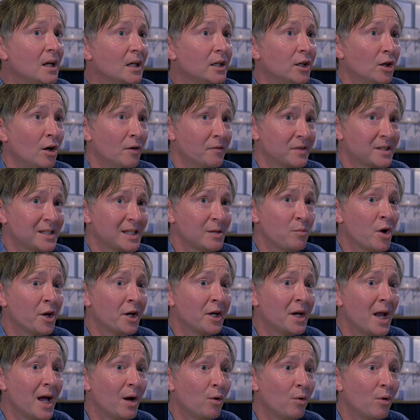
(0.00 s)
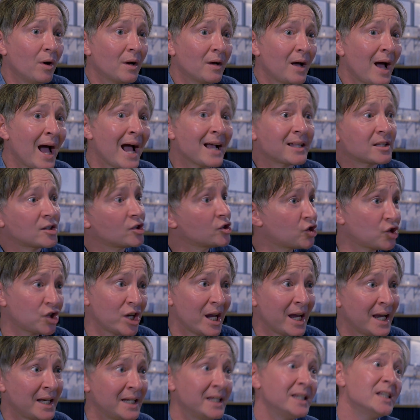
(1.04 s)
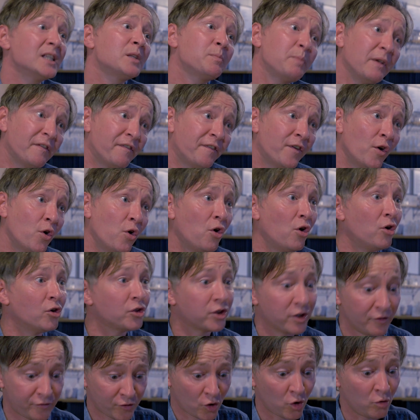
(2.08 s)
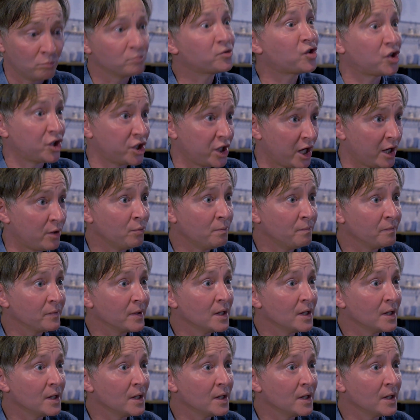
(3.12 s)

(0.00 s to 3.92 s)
You obviously want to know actors' journeys before they've come to you.